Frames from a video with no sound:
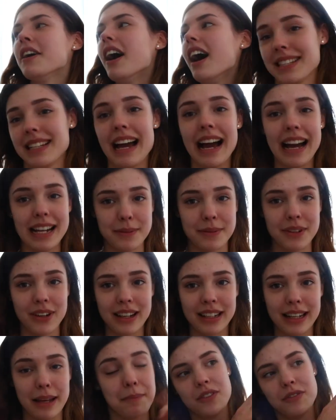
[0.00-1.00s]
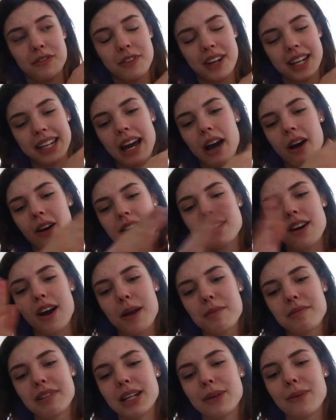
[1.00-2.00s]
Like Adam and I like figured out our
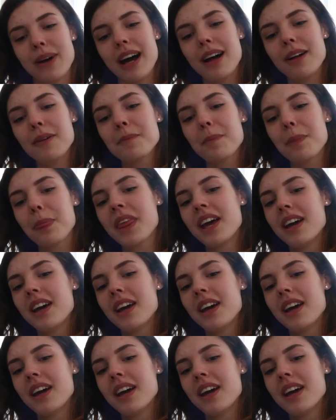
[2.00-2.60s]
time really well.